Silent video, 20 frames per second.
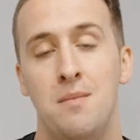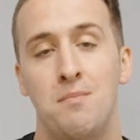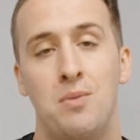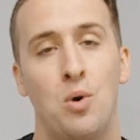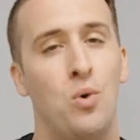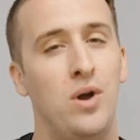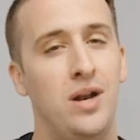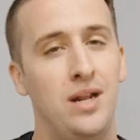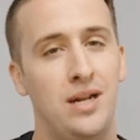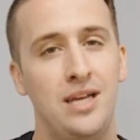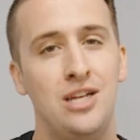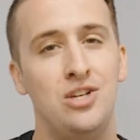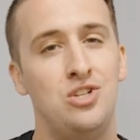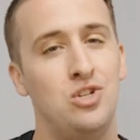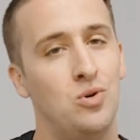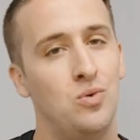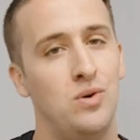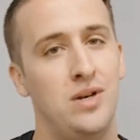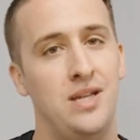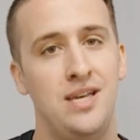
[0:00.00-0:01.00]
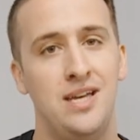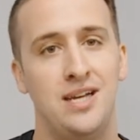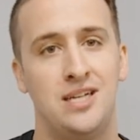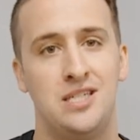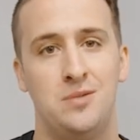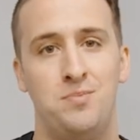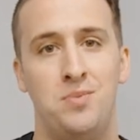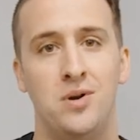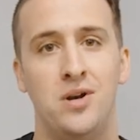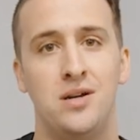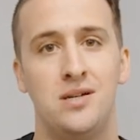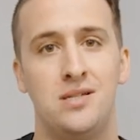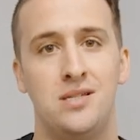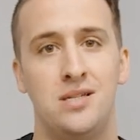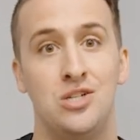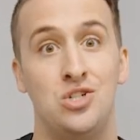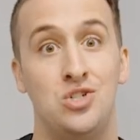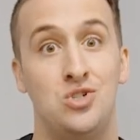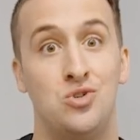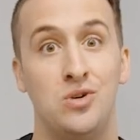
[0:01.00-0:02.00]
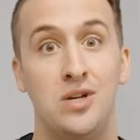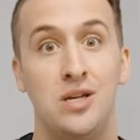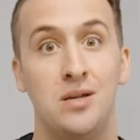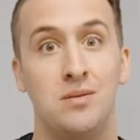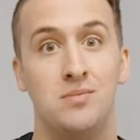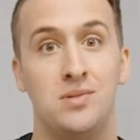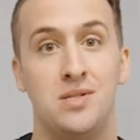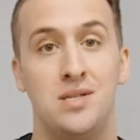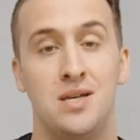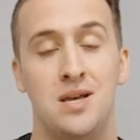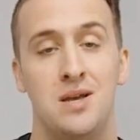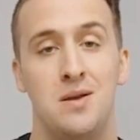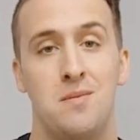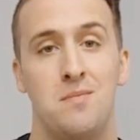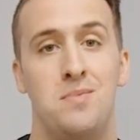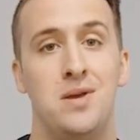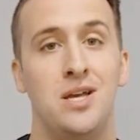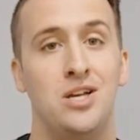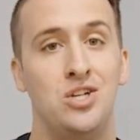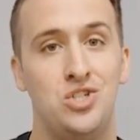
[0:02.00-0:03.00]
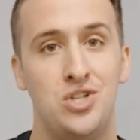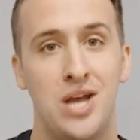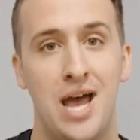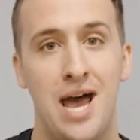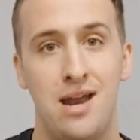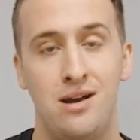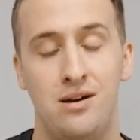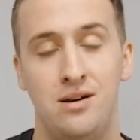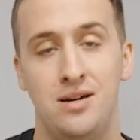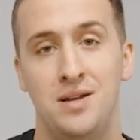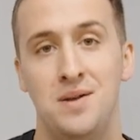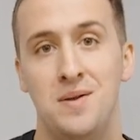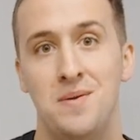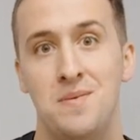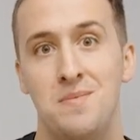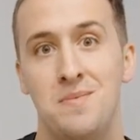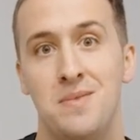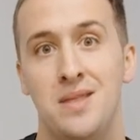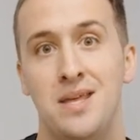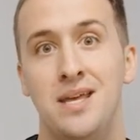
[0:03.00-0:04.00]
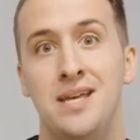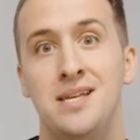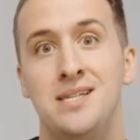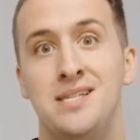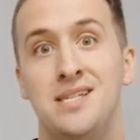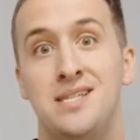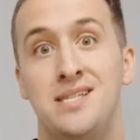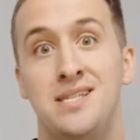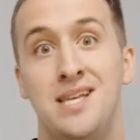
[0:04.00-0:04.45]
But what did he do when he experienced his dreams being shattered? It